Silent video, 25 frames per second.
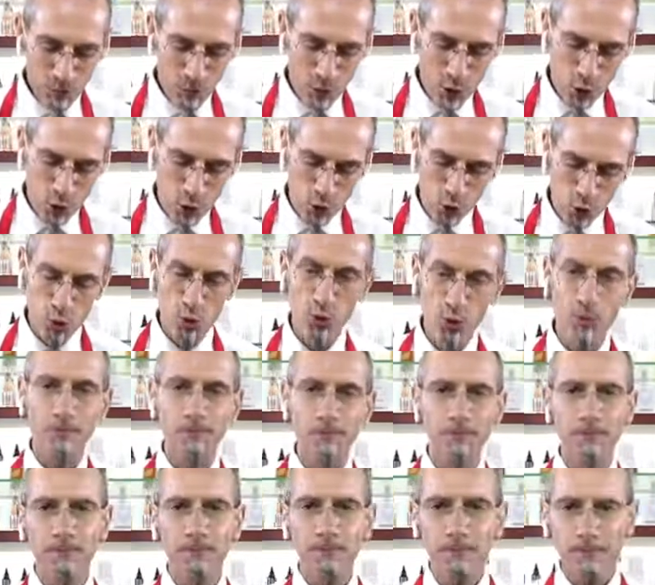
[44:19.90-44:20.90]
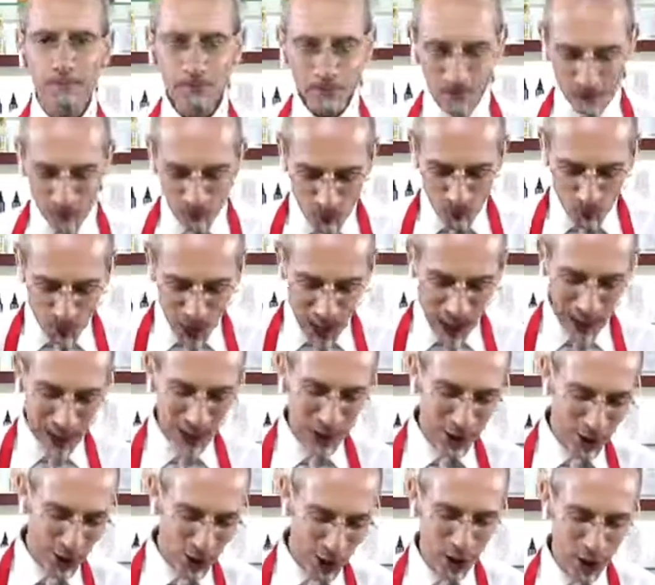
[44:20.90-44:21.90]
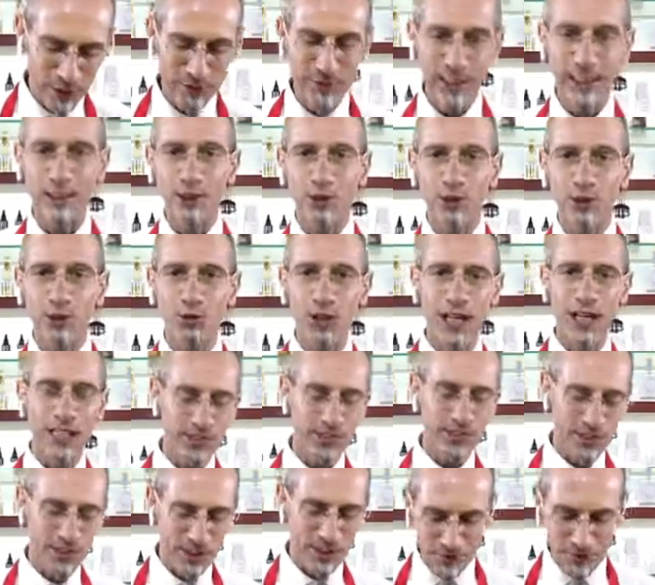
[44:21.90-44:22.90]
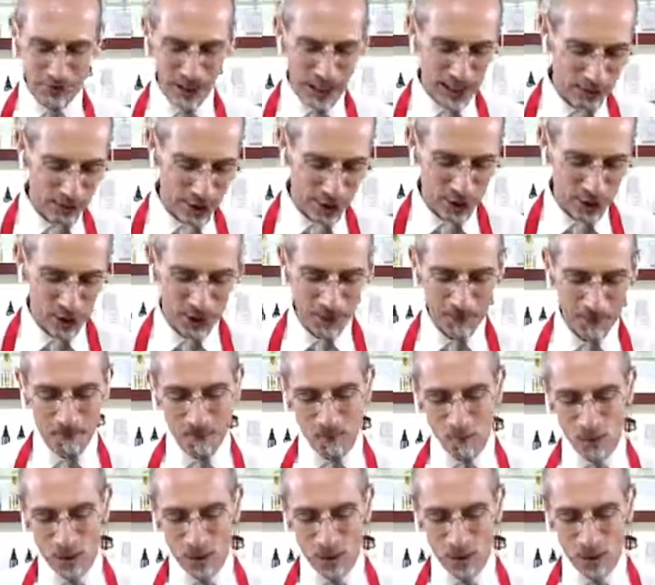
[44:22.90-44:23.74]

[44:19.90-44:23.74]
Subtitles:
Ooh, I love the grassy flavors.